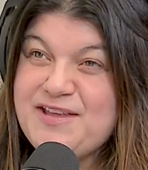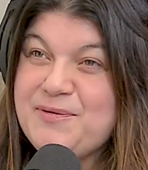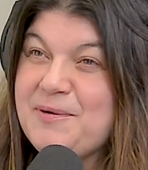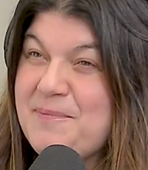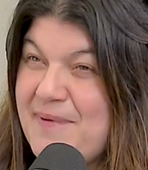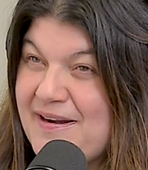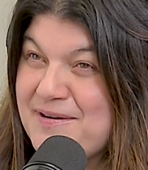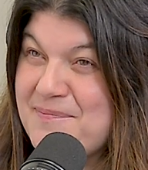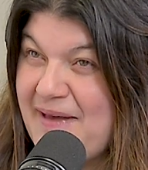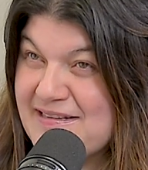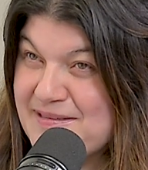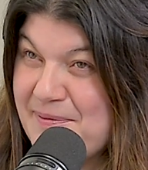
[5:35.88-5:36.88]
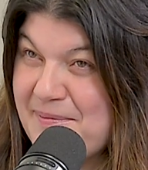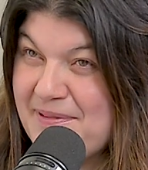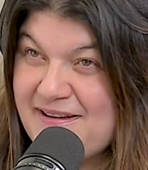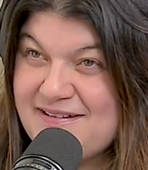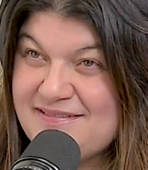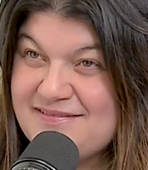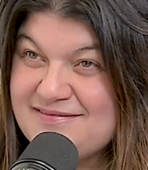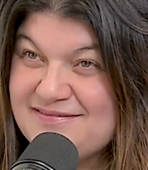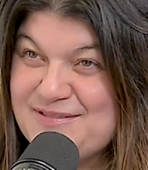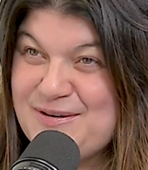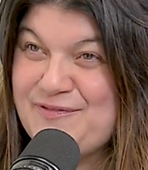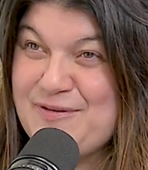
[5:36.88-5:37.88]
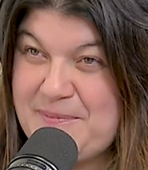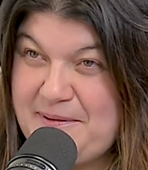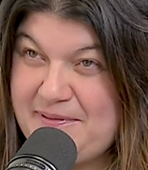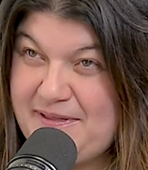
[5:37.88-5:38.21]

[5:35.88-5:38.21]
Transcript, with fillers: And you were a better basketball player or football